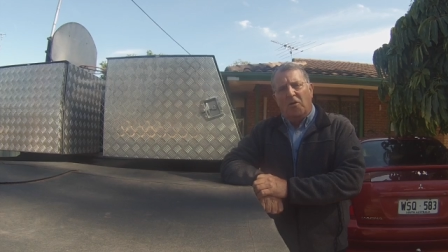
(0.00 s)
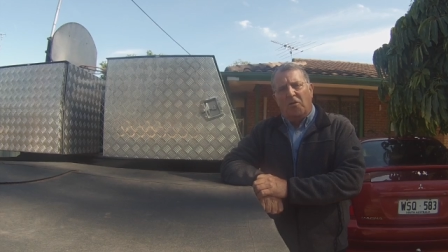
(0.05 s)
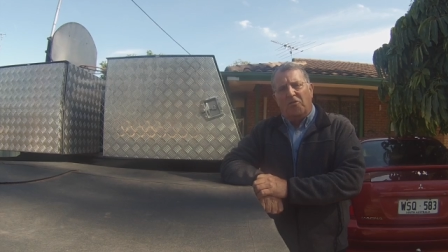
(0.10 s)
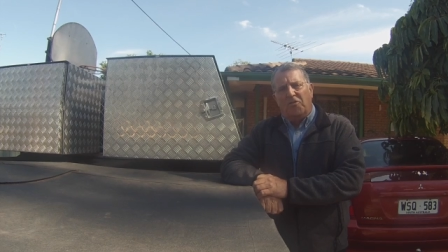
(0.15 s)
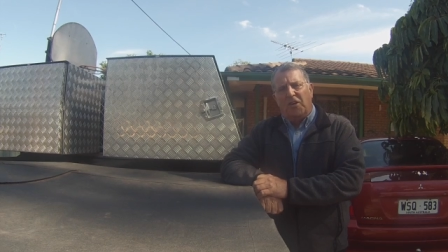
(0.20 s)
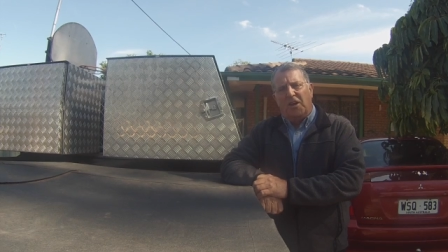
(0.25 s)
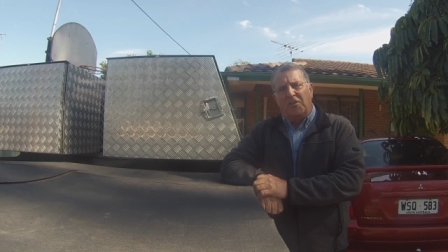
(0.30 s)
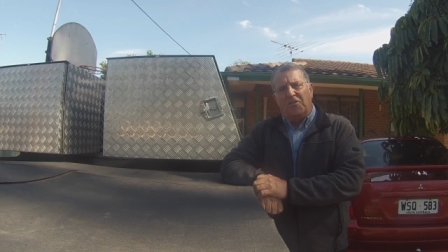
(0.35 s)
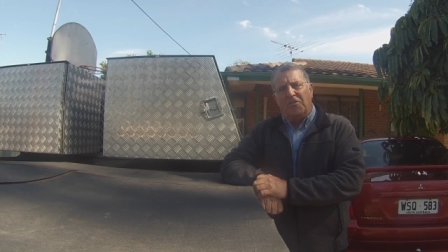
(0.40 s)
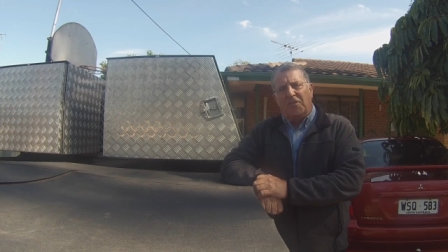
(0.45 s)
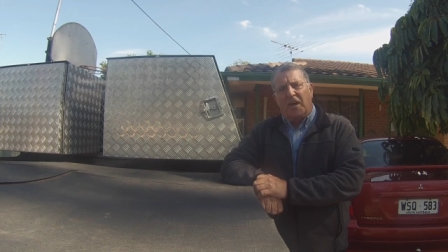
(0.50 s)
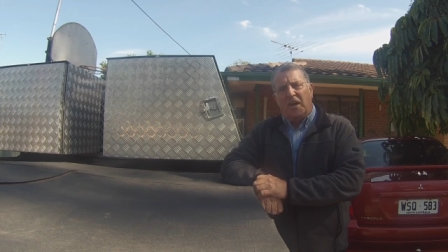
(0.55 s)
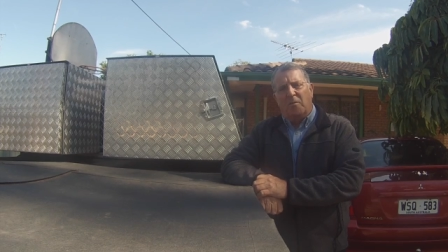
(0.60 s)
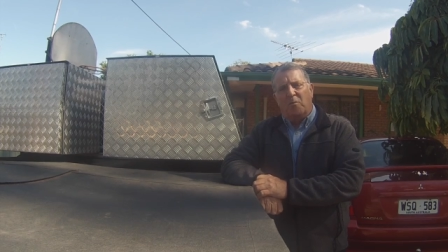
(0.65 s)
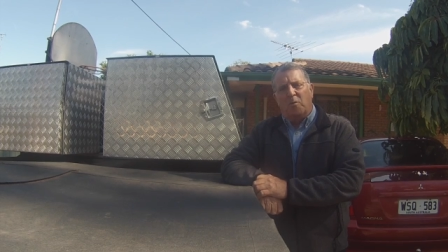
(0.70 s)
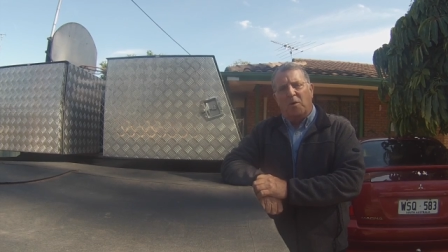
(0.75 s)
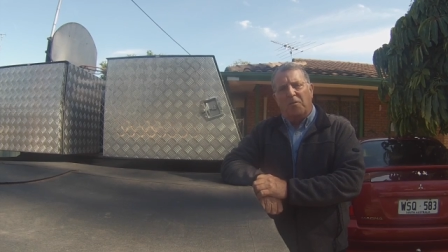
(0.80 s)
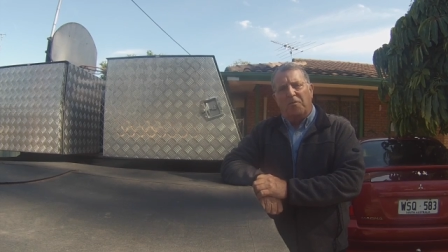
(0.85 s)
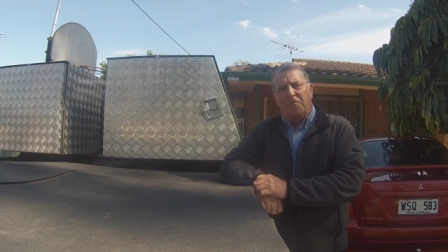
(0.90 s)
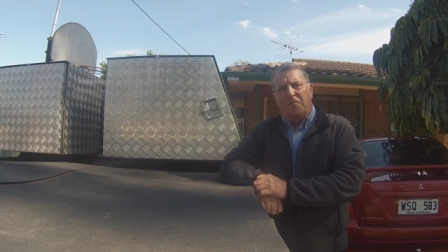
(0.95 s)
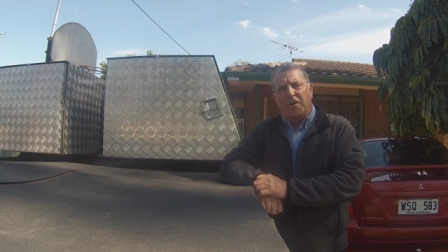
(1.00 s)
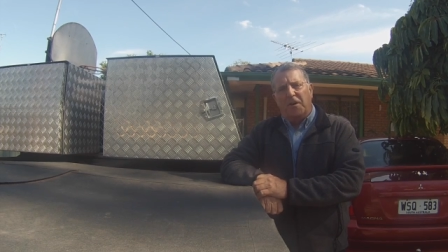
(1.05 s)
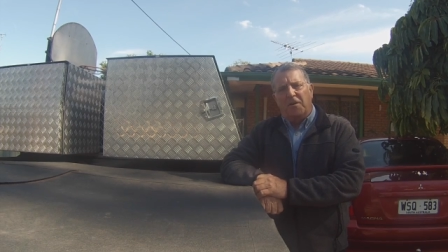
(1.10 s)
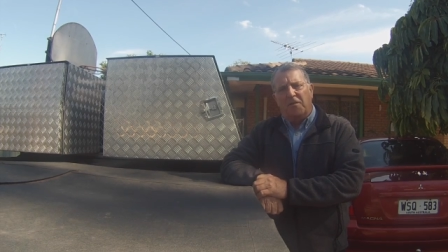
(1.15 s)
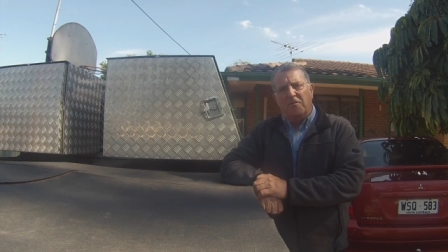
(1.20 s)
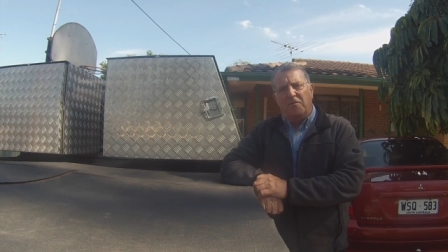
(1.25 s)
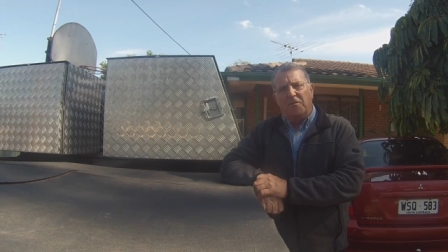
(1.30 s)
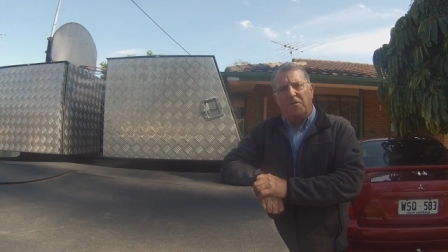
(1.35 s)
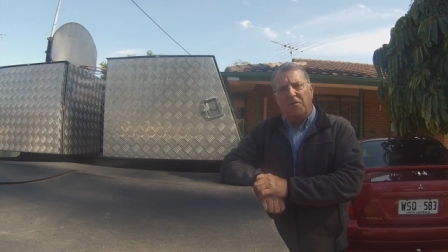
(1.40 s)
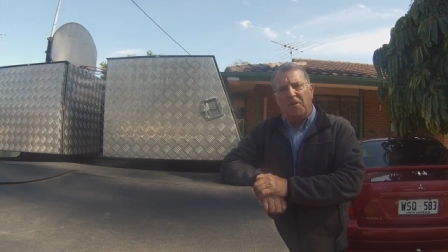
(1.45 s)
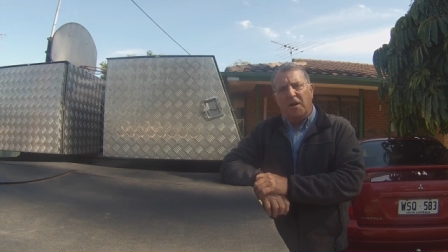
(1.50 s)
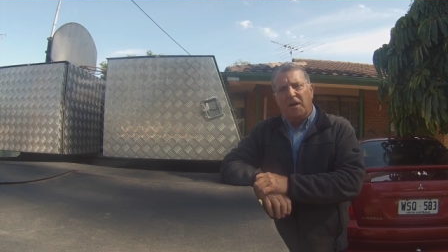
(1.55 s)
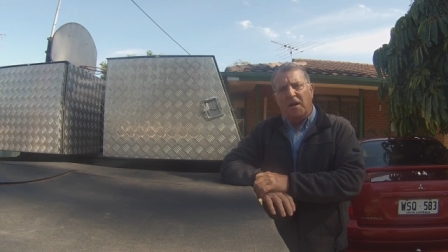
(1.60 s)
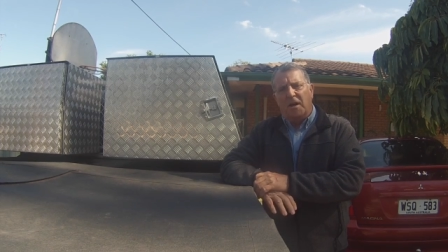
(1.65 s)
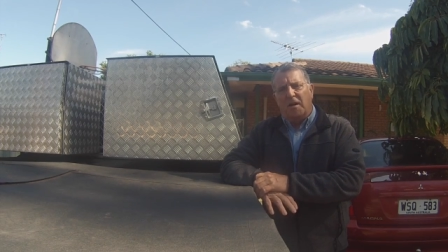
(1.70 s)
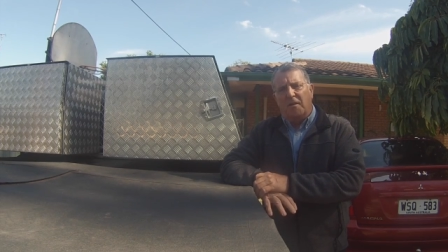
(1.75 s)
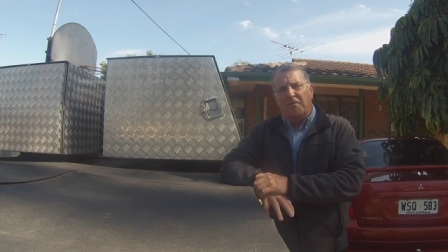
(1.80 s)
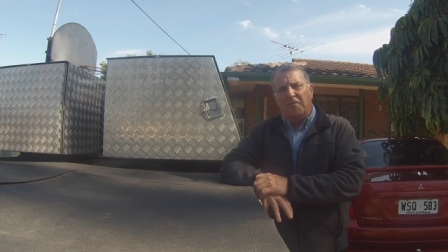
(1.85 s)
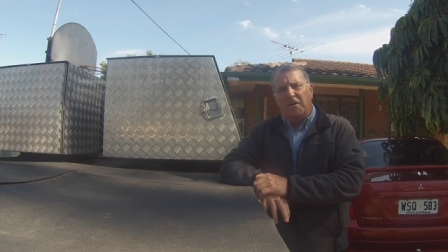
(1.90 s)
Since then, we've fitted uh,